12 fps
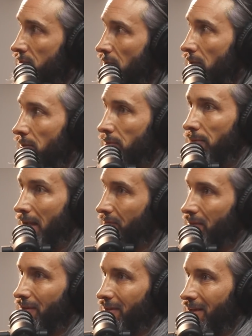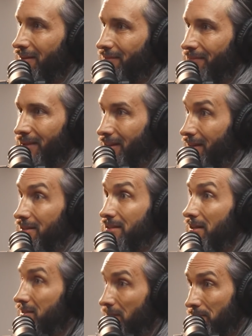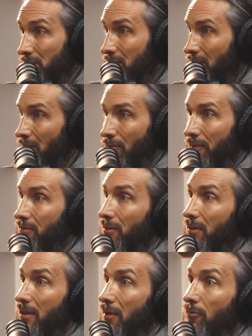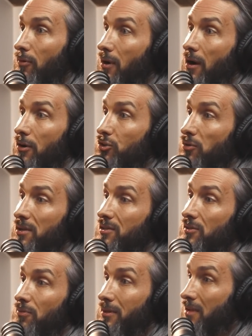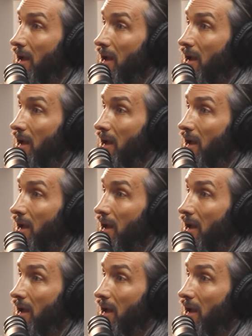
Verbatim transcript: And so we have to look at the systems, and we have to look at what our choices with